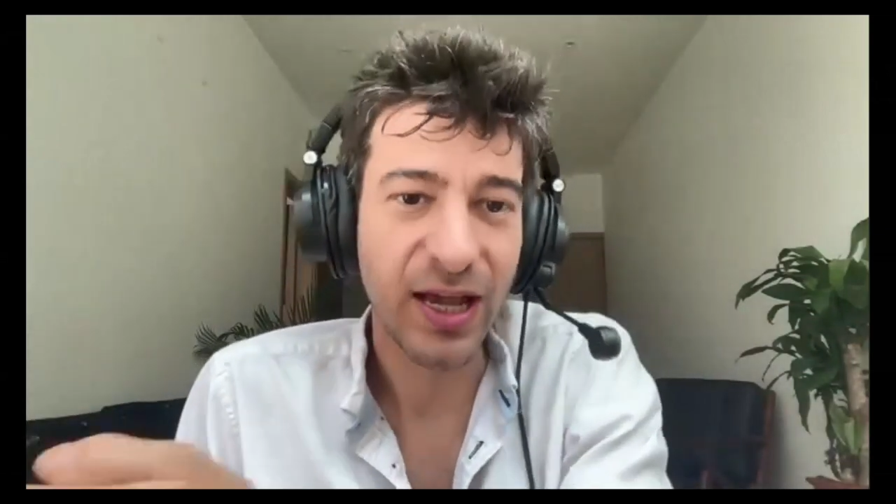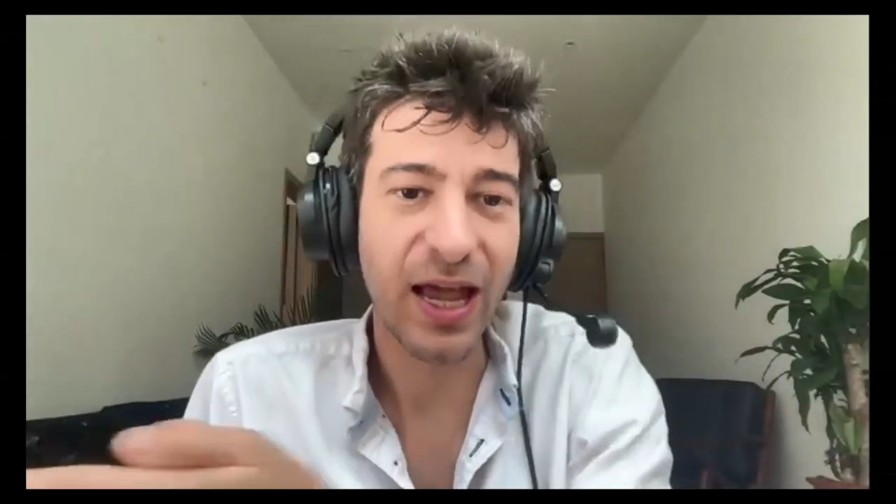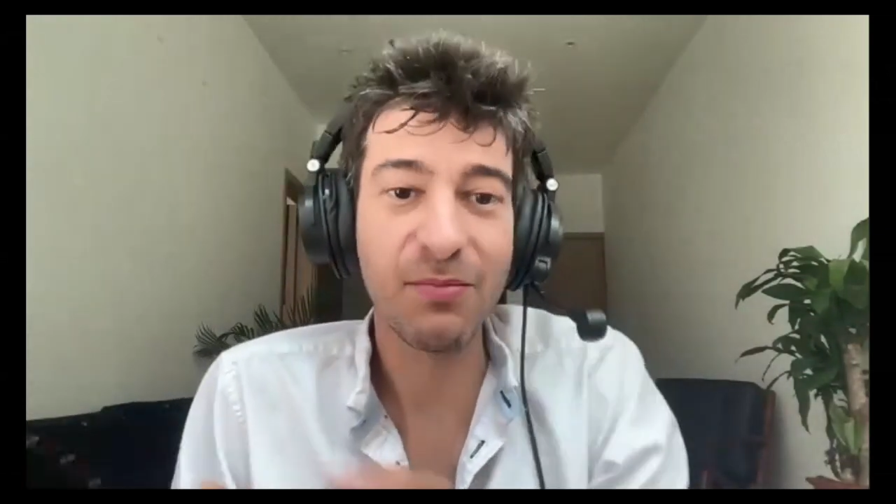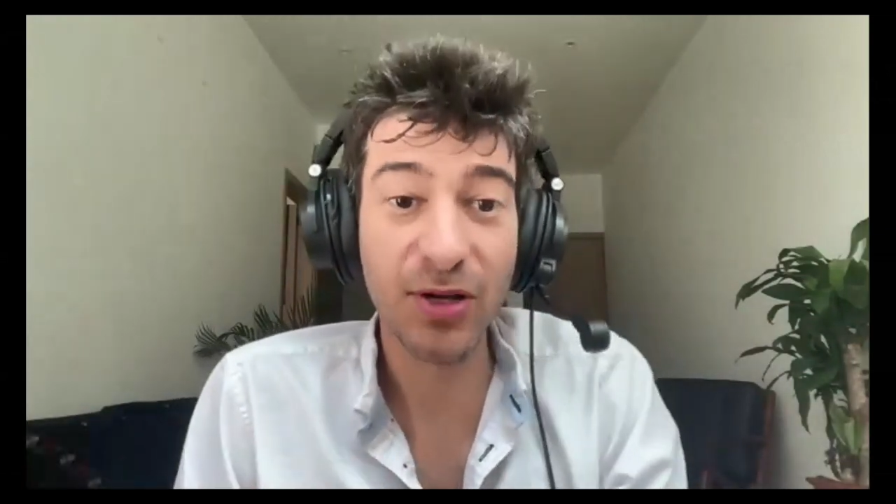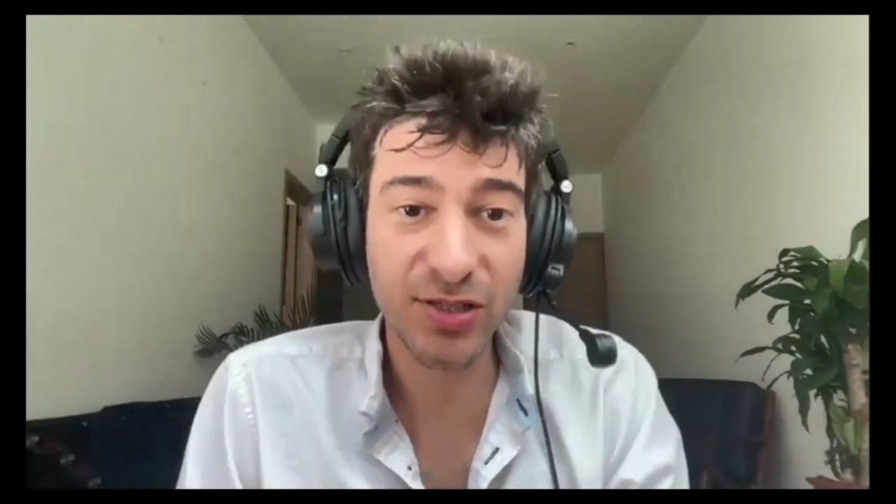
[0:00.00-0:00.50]

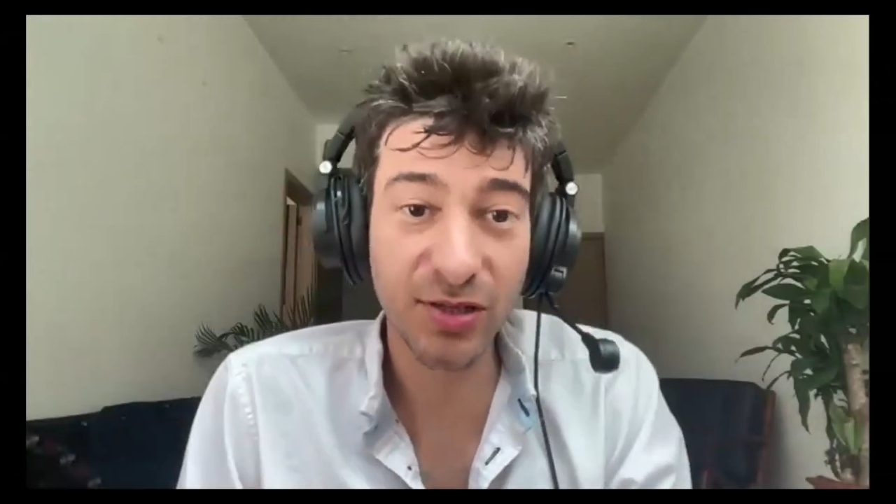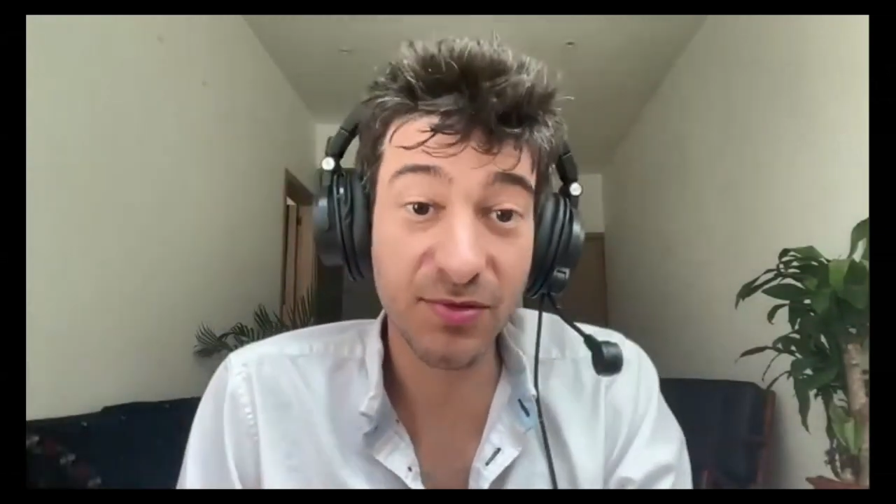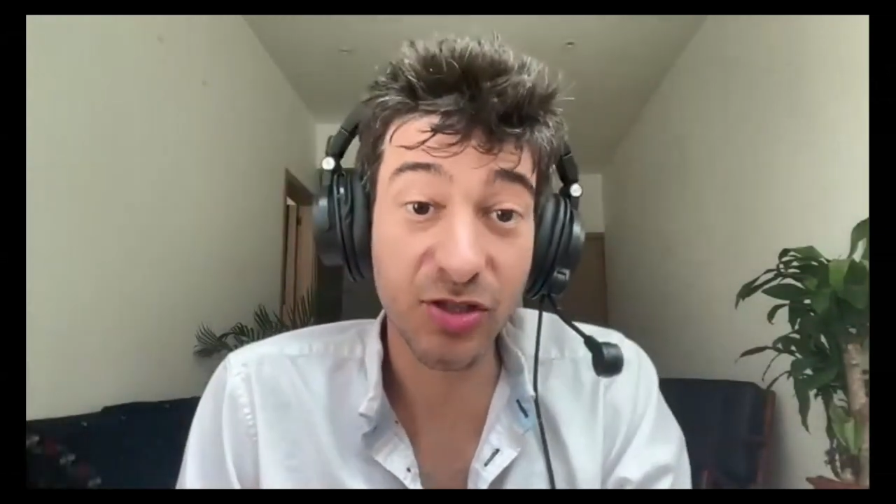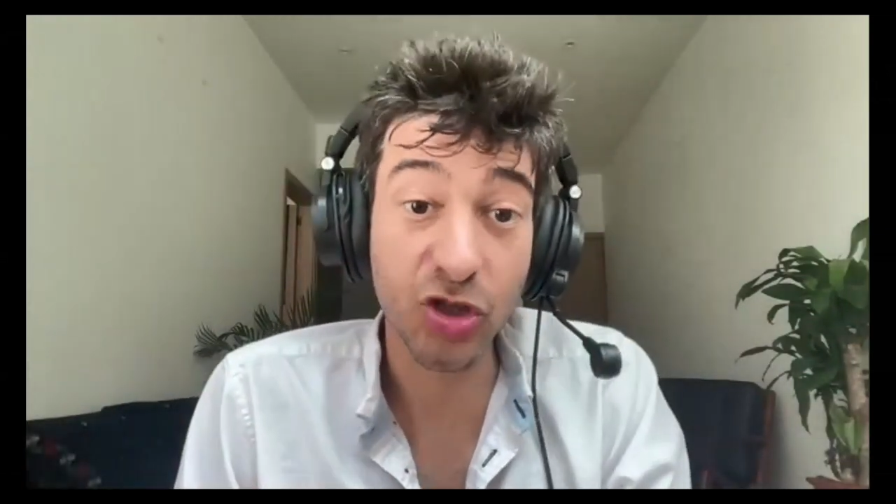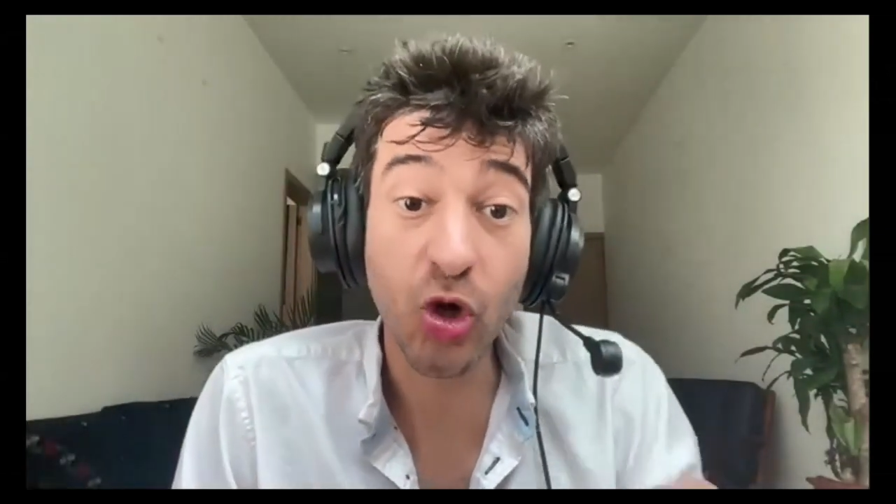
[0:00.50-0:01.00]
and
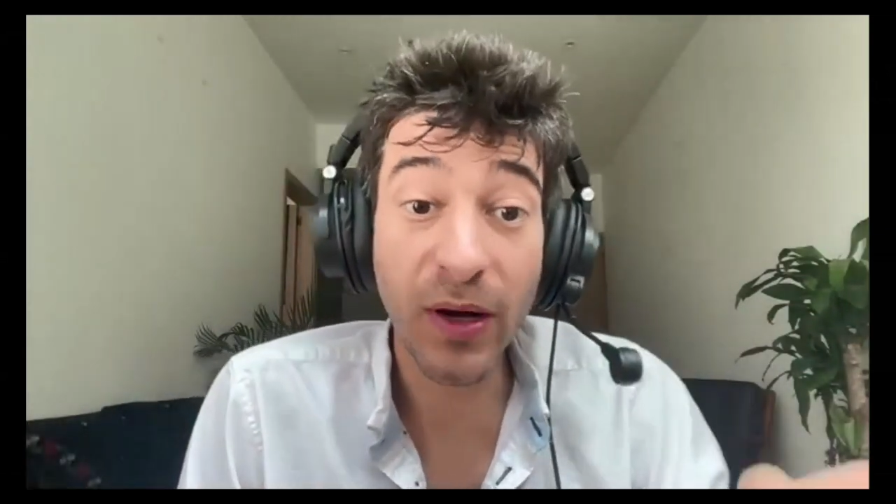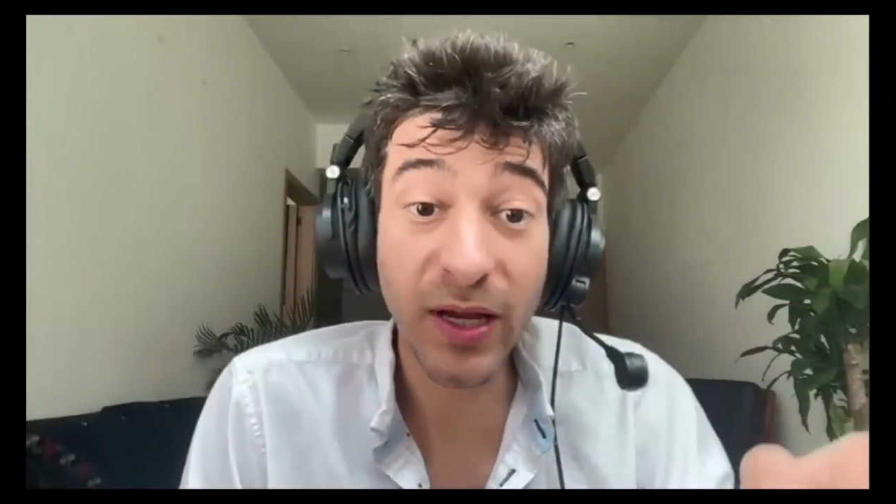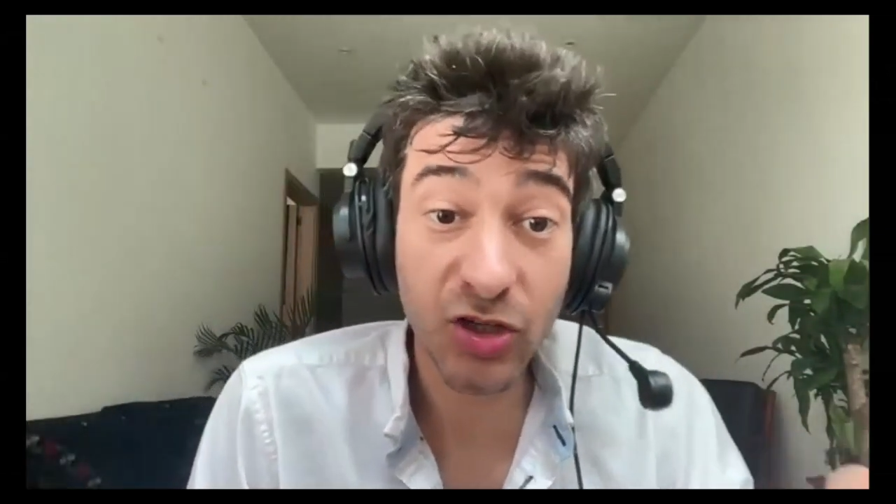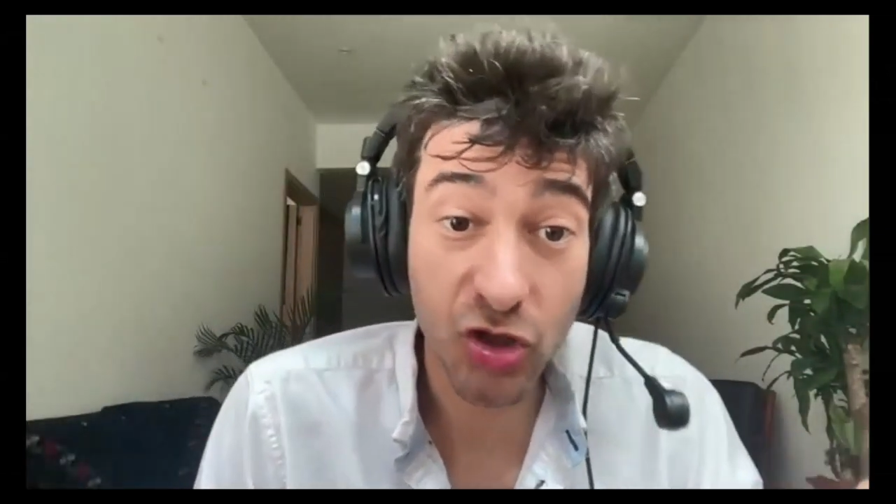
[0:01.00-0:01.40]
Muslims joining